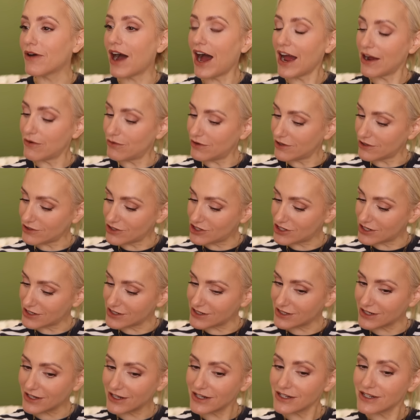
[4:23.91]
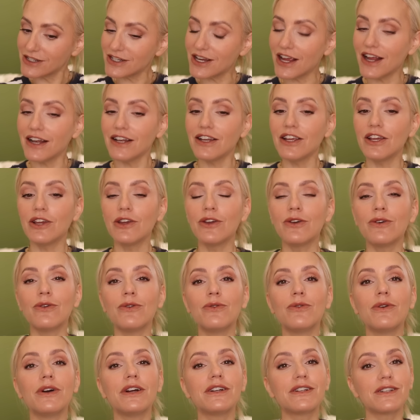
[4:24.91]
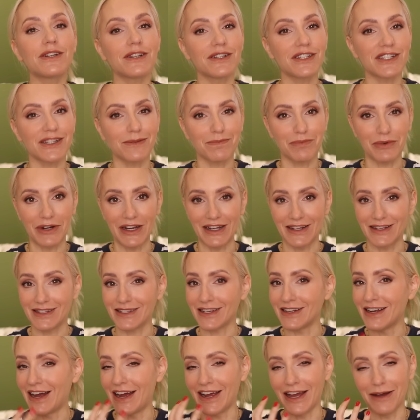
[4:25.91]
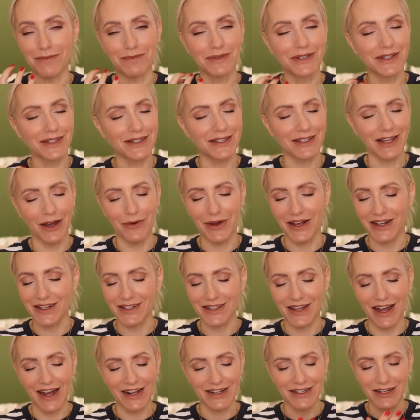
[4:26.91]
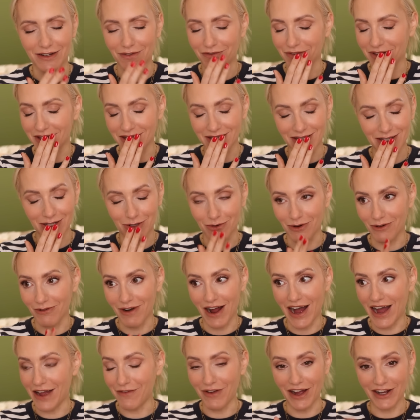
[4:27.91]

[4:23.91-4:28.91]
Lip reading: I will just continue to spritz, and I am so excited for this to arrive.